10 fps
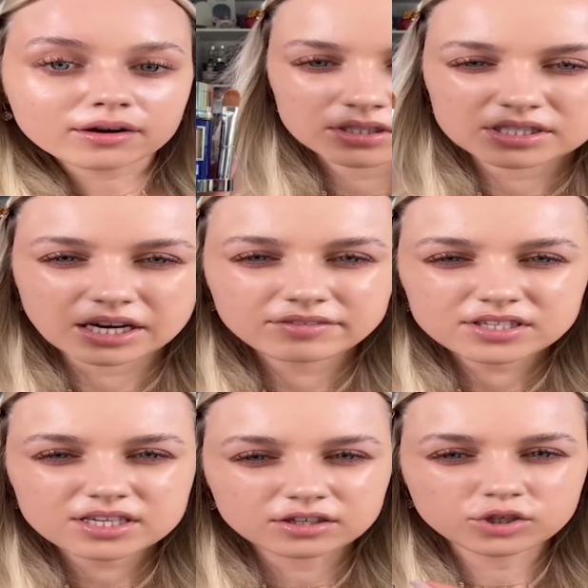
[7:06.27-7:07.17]
Did I even
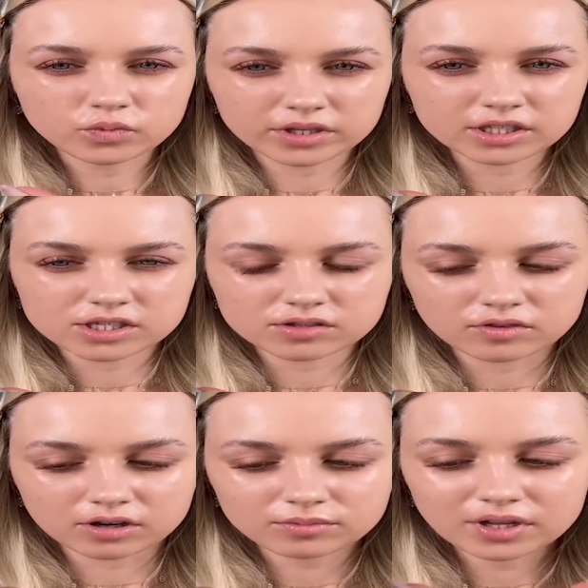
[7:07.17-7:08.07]
tell you where this is
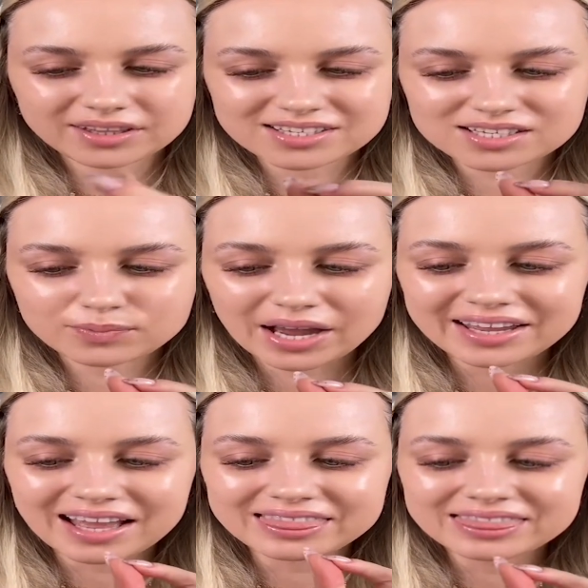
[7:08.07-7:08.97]
from? This is by
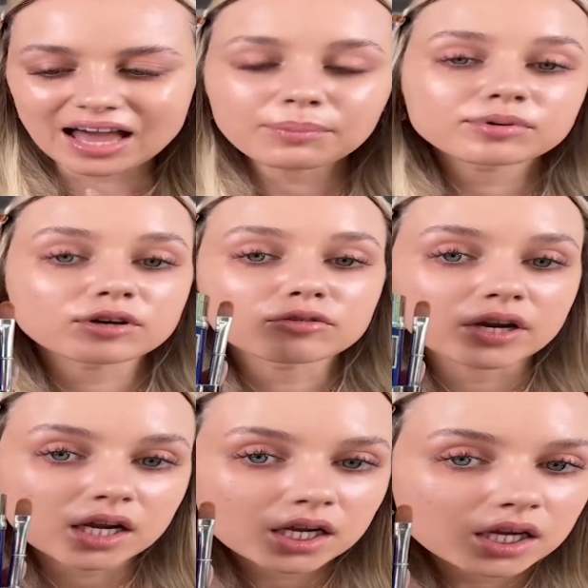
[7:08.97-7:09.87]
La
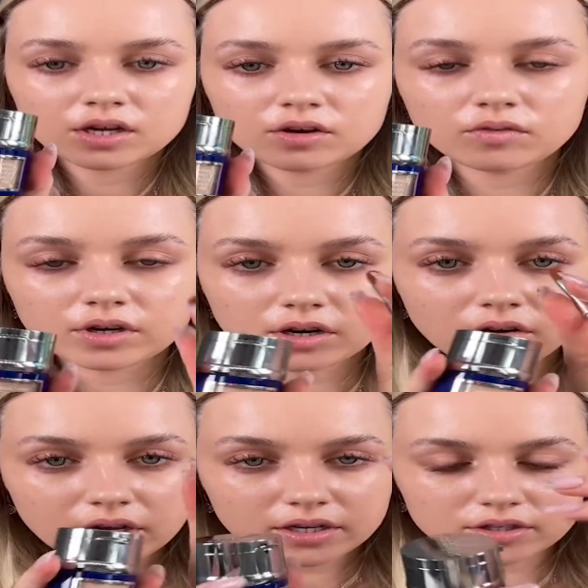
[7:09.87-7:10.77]
Prairie. I'm gonna go
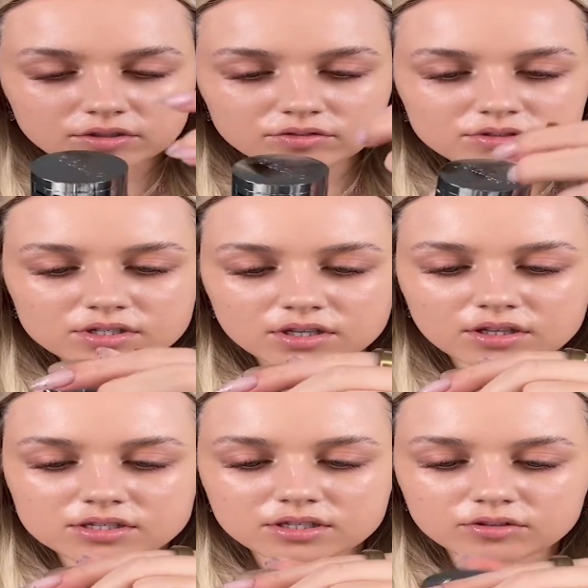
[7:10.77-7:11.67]
ahead and use
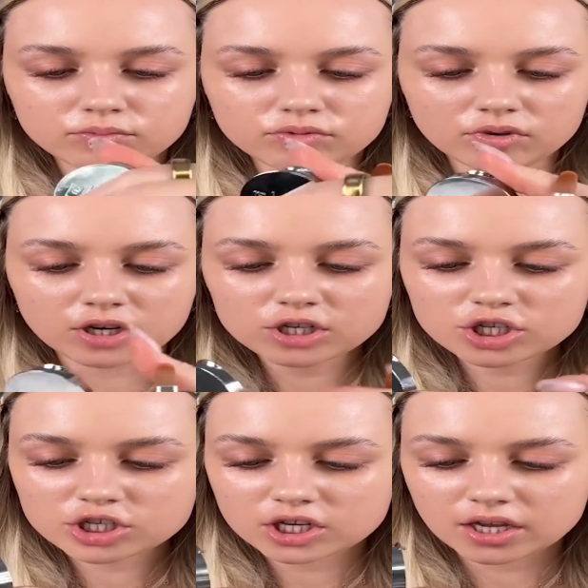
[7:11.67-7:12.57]
this little
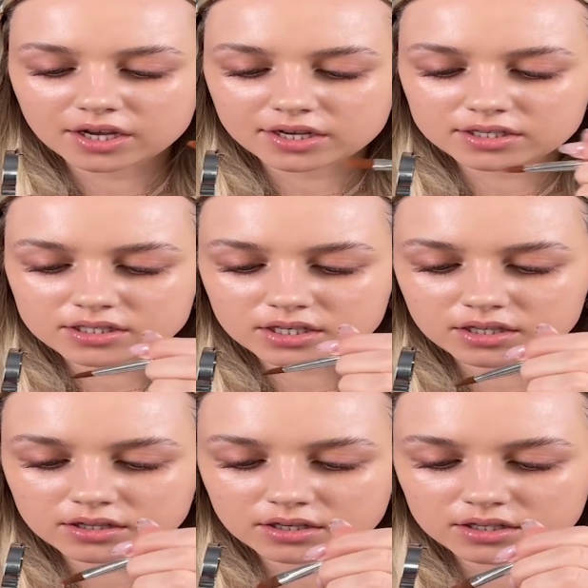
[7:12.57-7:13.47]
brush and
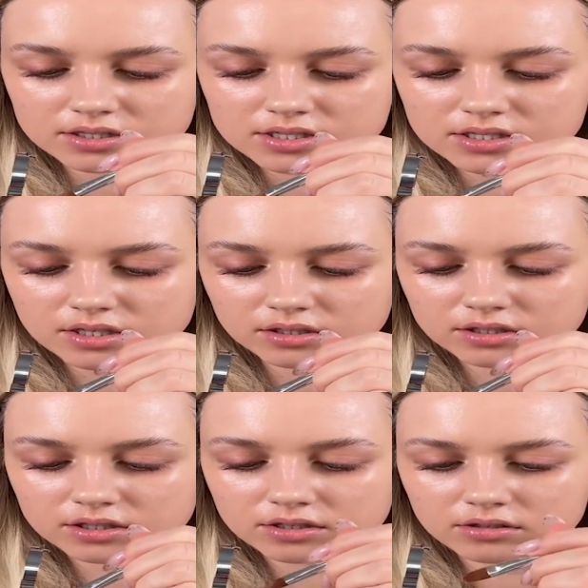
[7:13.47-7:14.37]
the
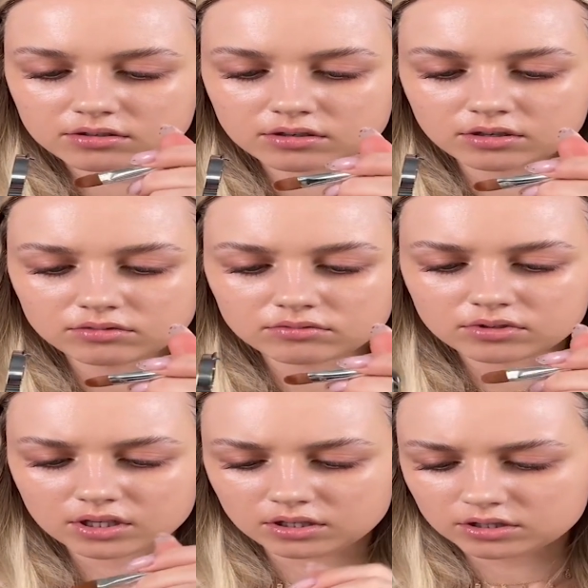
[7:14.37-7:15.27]
concealer. Oh,
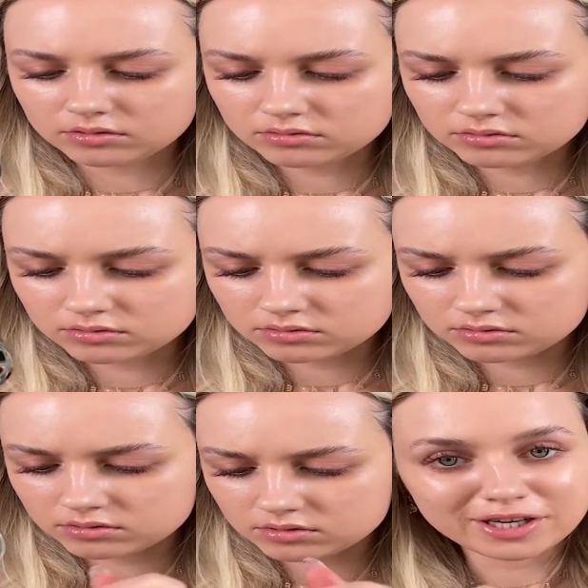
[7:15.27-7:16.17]
hello.
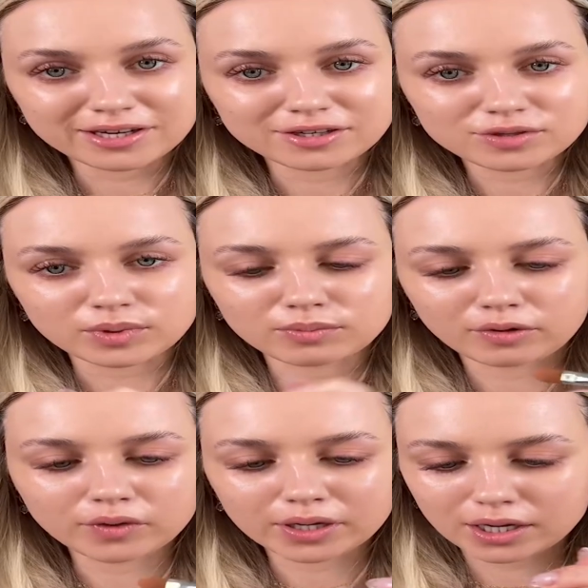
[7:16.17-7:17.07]
Needed to be
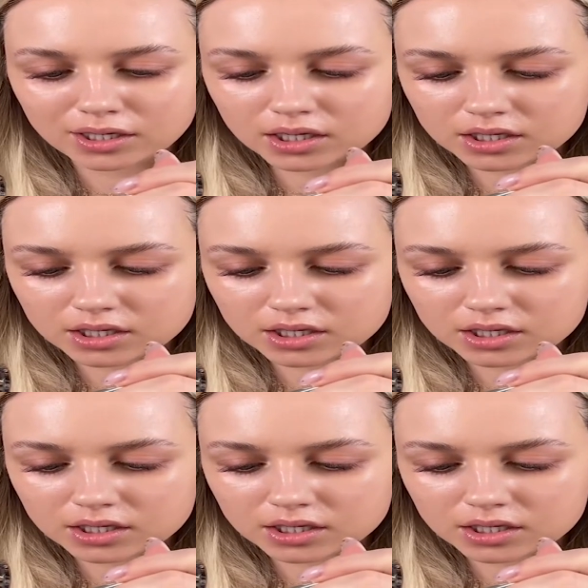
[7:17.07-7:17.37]
broken in.